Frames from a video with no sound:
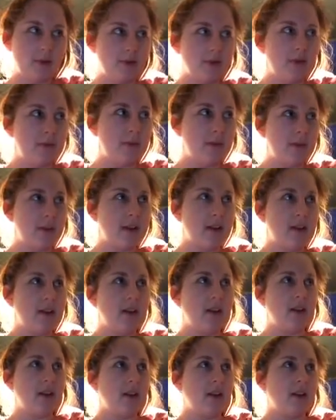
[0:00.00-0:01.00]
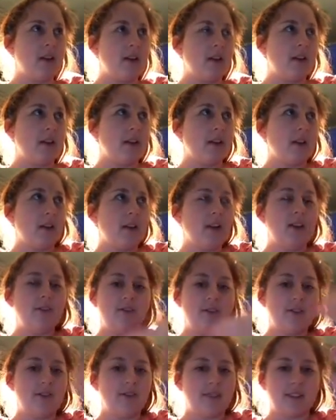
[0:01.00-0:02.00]
them, but even
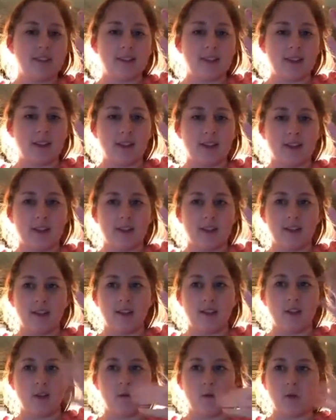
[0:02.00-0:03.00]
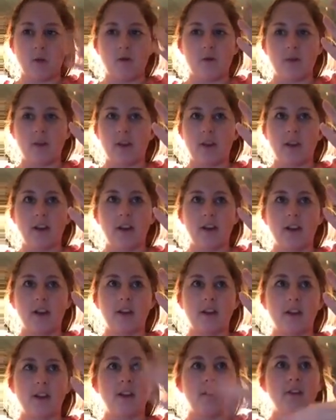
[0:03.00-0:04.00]
if I say it, it won't click,
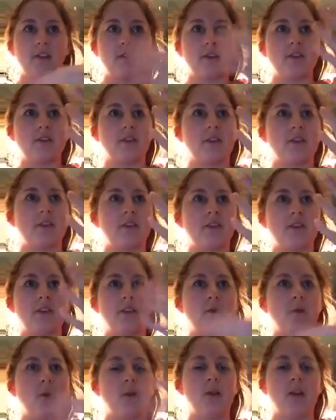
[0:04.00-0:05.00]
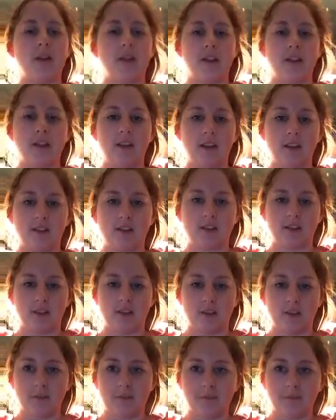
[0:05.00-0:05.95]
and you won't like the answer.